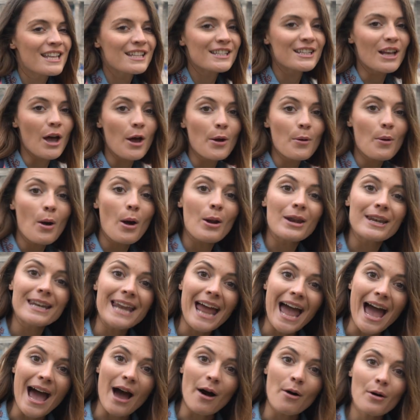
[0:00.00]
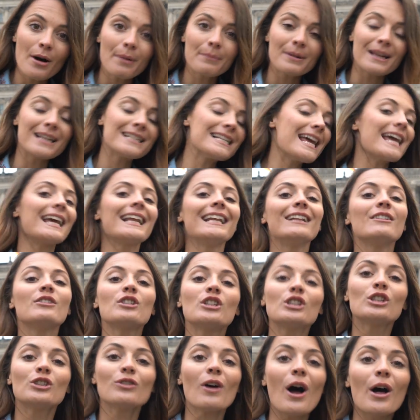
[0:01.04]
So now I'm going to take a little
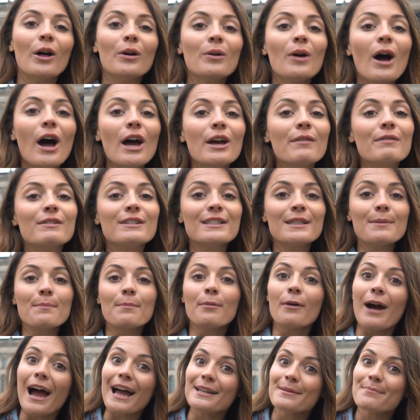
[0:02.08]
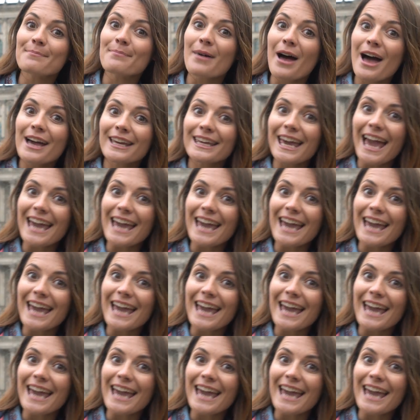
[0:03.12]
stroll over to the Brandenburg